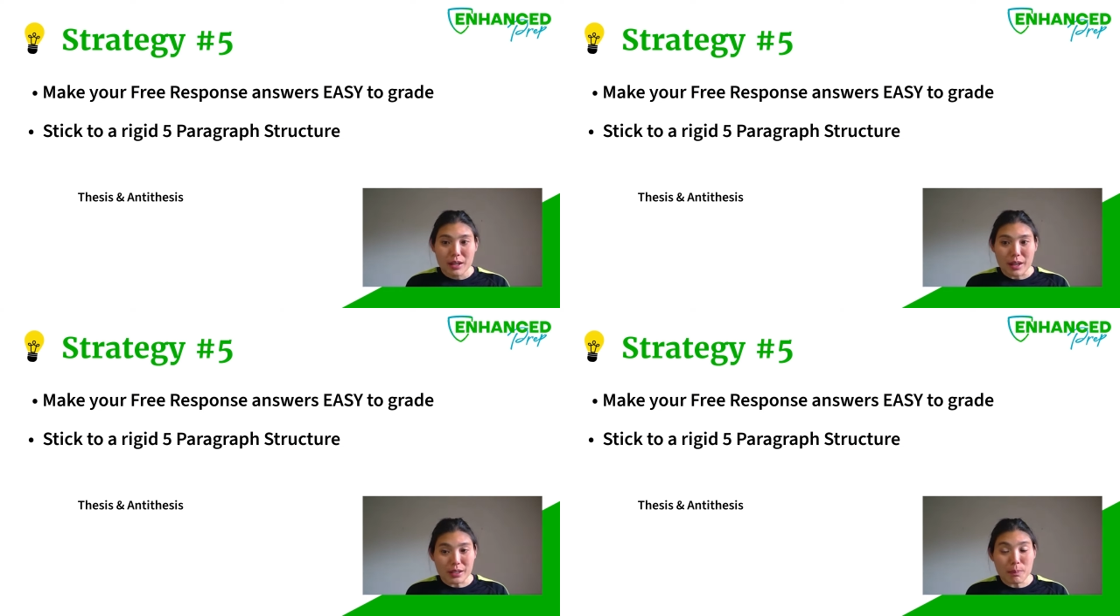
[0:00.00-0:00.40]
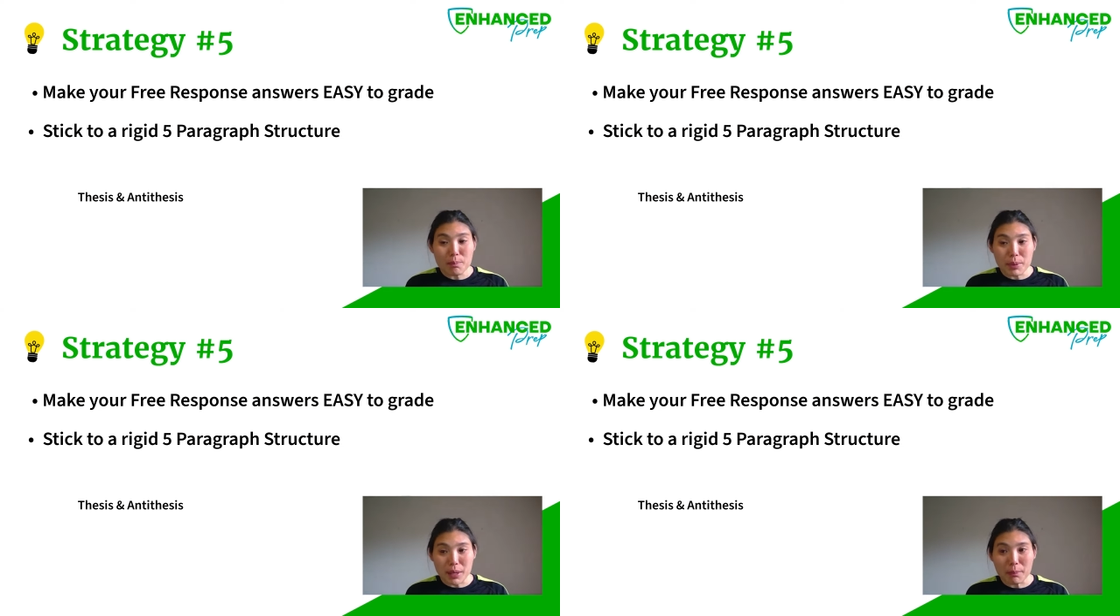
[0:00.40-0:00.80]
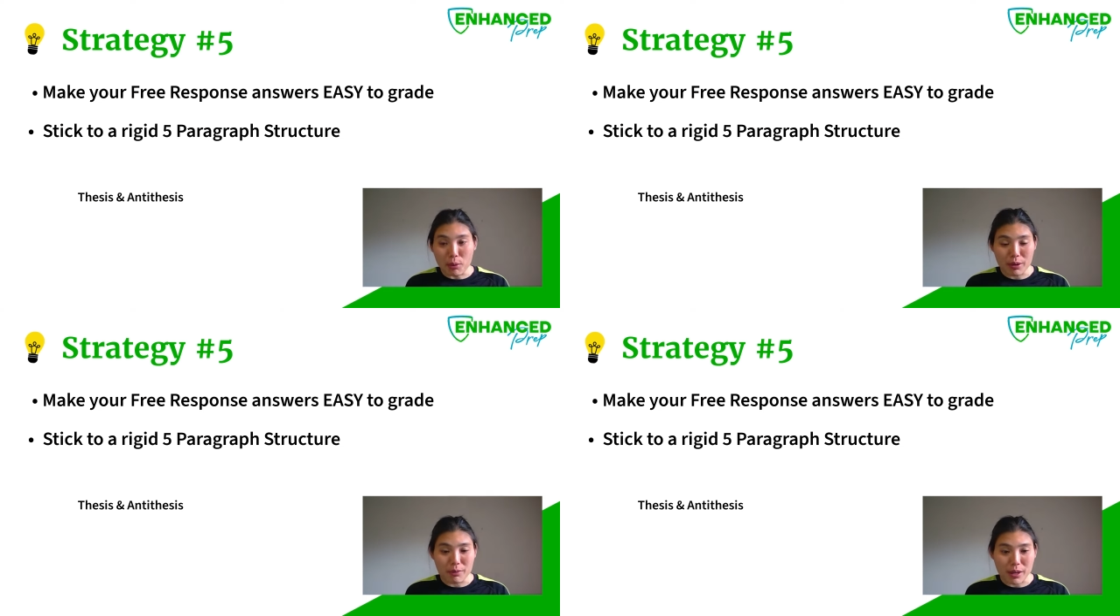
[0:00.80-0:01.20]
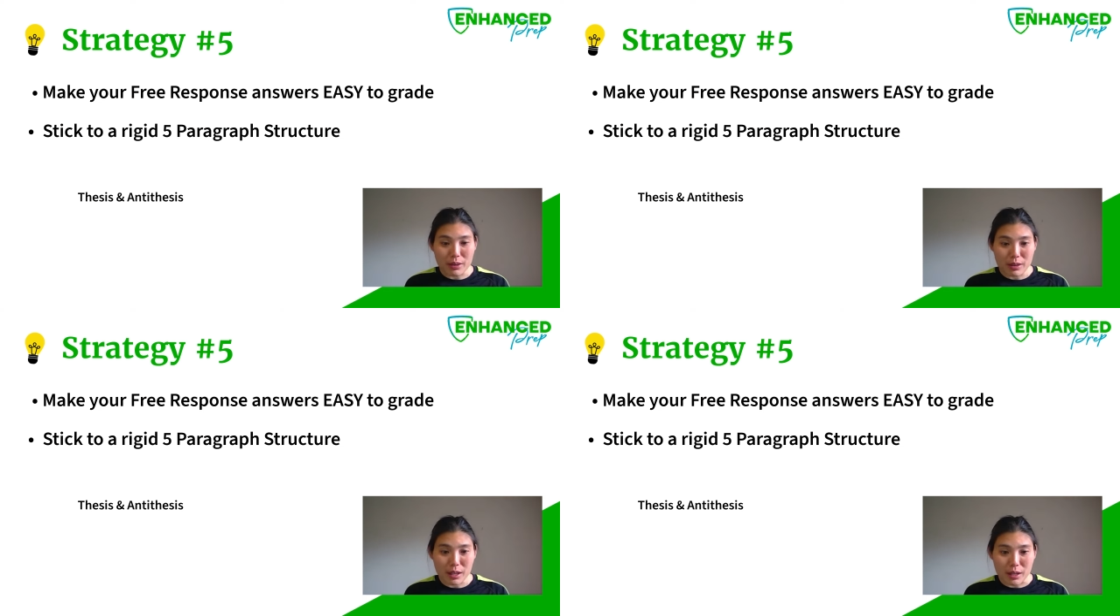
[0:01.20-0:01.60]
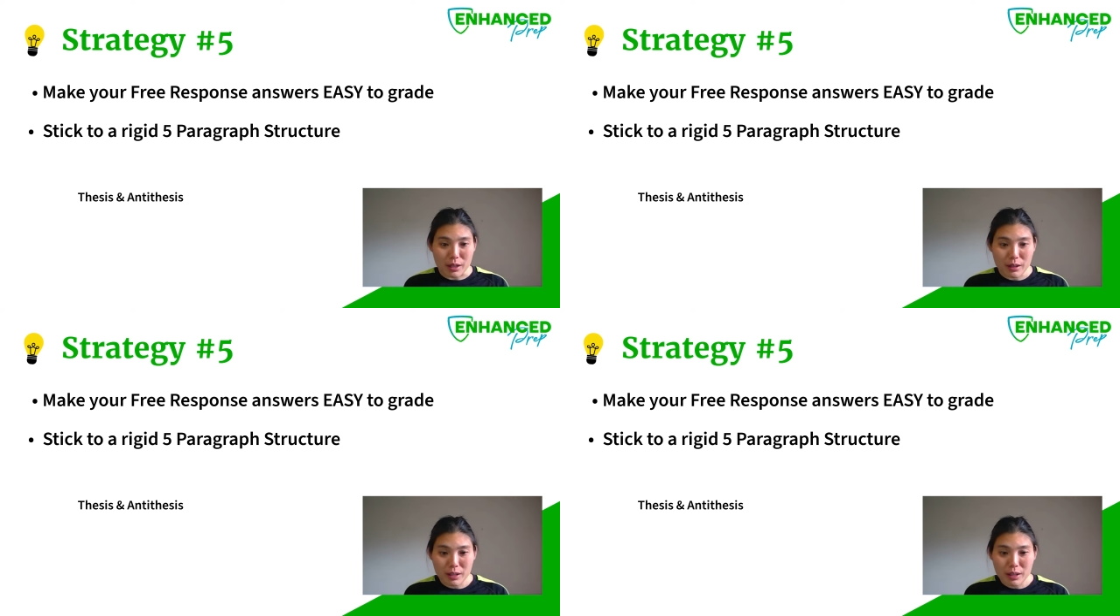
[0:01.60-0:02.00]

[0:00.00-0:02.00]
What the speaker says: That's a big point right there.